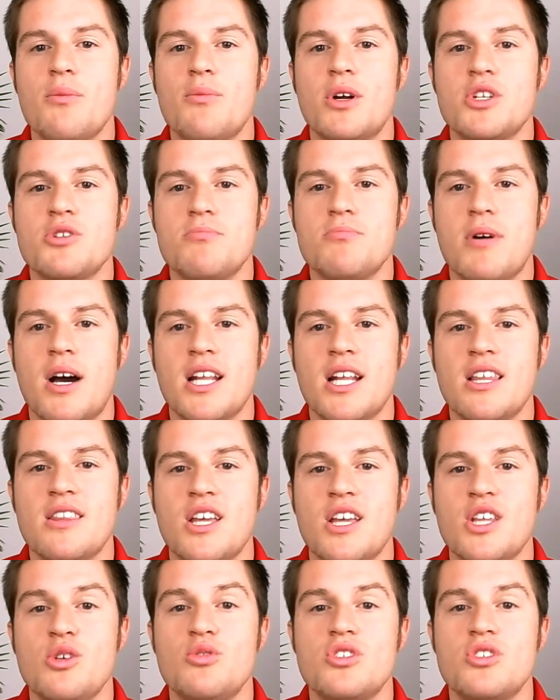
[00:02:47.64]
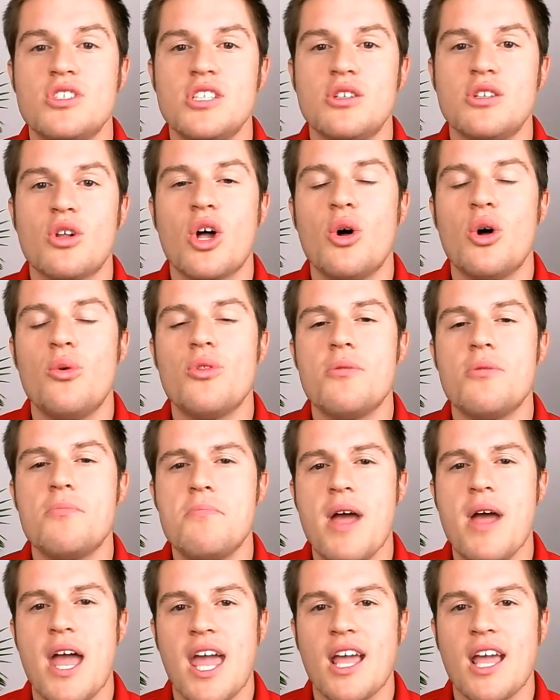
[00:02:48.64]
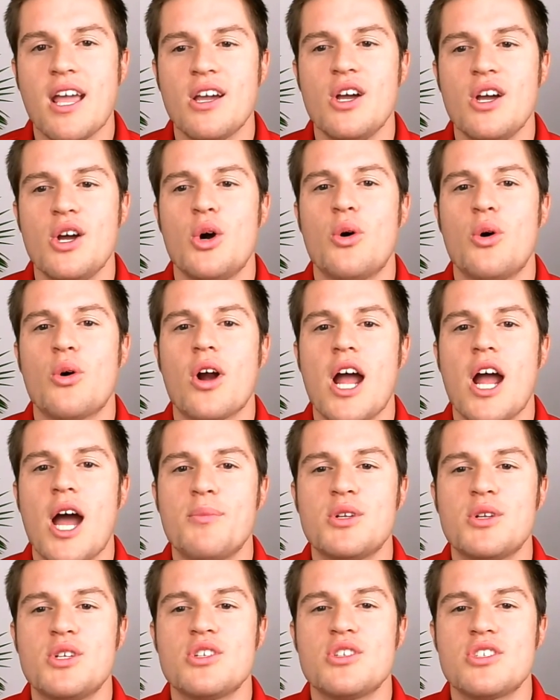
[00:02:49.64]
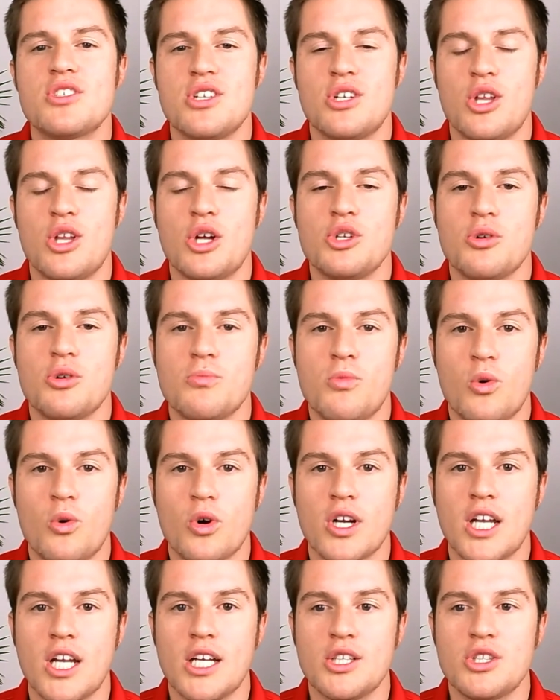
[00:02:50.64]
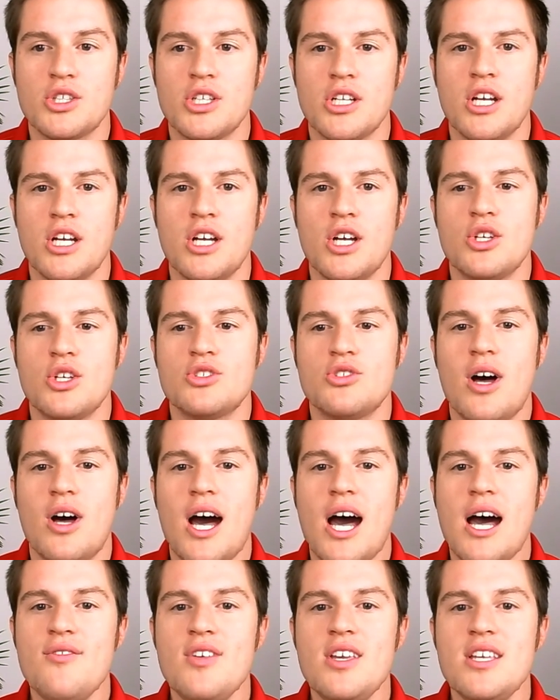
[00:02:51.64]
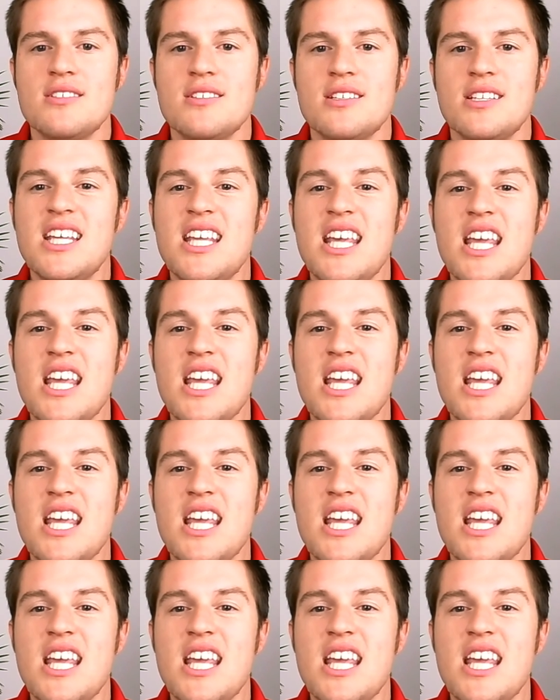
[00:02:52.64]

much money that you still owe the bank or how much is still on your mortgage. So obviously,